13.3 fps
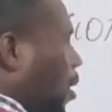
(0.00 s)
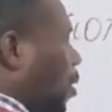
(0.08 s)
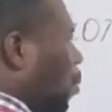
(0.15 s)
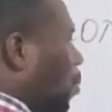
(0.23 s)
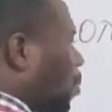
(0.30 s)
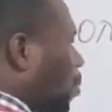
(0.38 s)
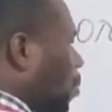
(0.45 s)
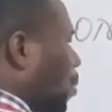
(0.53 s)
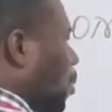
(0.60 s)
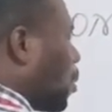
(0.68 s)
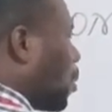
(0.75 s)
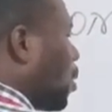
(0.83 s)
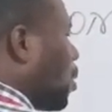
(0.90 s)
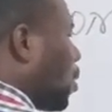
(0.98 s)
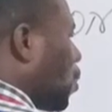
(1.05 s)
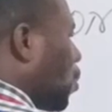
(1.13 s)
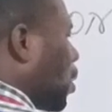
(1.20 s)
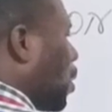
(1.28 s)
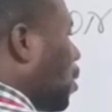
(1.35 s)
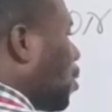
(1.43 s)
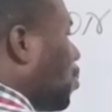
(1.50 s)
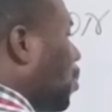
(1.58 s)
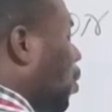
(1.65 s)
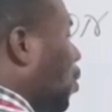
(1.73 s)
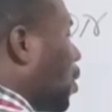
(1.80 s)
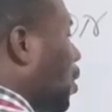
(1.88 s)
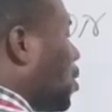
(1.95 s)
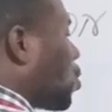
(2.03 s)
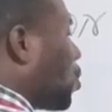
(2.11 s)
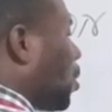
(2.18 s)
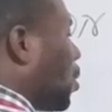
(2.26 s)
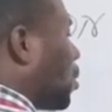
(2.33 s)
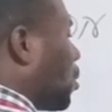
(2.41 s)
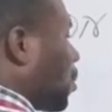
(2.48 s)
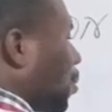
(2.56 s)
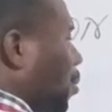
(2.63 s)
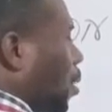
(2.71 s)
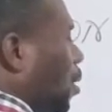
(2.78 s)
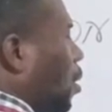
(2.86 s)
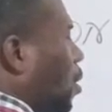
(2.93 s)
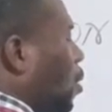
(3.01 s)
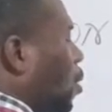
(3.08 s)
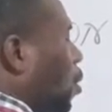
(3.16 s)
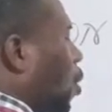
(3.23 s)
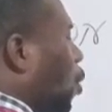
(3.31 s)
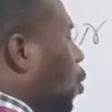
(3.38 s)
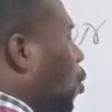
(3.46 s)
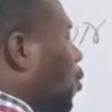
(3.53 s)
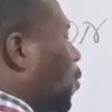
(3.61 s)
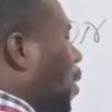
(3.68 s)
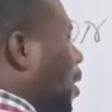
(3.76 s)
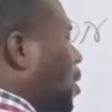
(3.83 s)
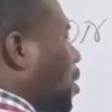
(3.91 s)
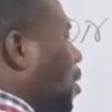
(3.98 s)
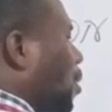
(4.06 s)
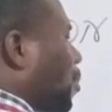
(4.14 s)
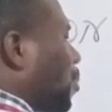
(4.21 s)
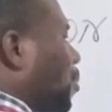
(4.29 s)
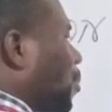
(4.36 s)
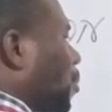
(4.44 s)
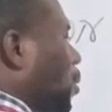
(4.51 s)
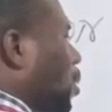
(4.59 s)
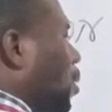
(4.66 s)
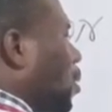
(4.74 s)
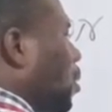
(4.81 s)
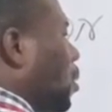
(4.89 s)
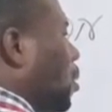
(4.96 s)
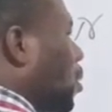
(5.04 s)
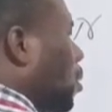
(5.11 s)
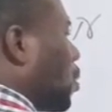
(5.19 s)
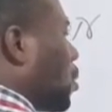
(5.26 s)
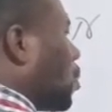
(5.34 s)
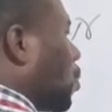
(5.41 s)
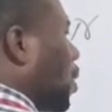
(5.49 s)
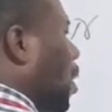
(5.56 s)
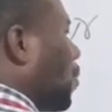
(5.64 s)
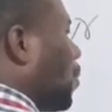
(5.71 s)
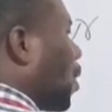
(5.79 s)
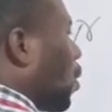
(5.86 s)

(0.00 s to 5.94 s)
kingdom, okay? Belonging to the chlorophyta. So we have the